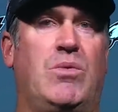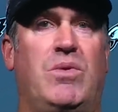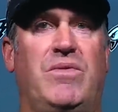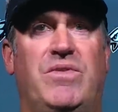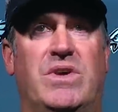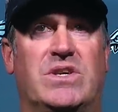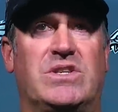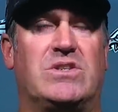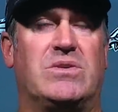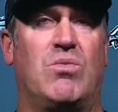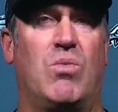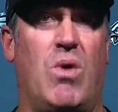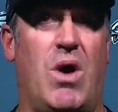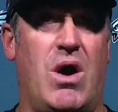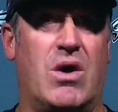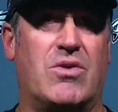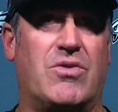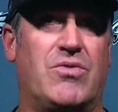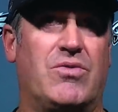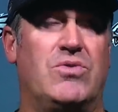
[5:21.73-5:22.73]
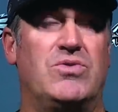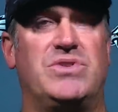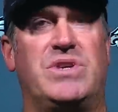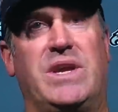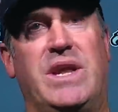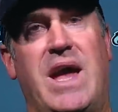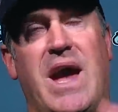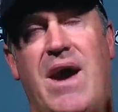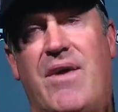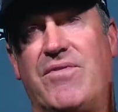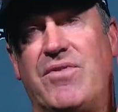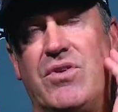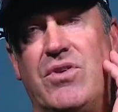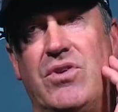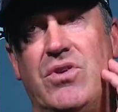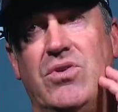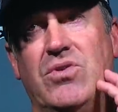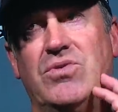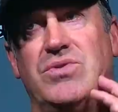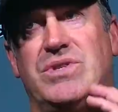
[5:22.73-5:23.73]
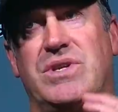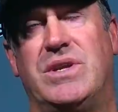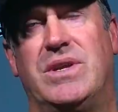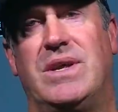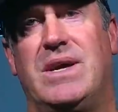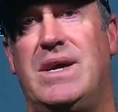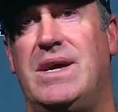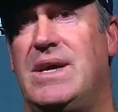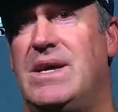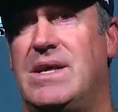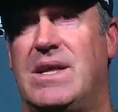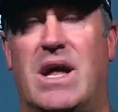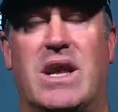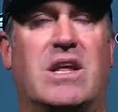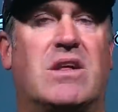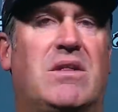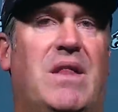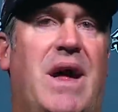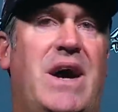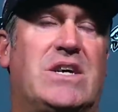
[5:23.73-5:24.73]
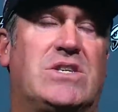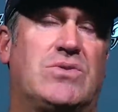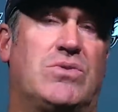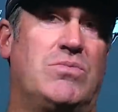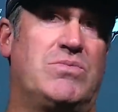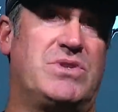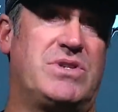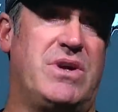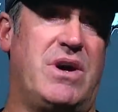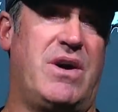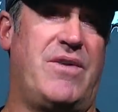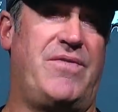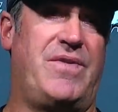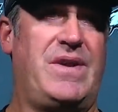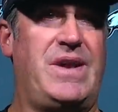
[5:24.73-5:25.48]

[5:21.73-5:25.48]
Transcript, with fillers: We've done some walkthroughs in the afternoons and a lot of classroom stuff.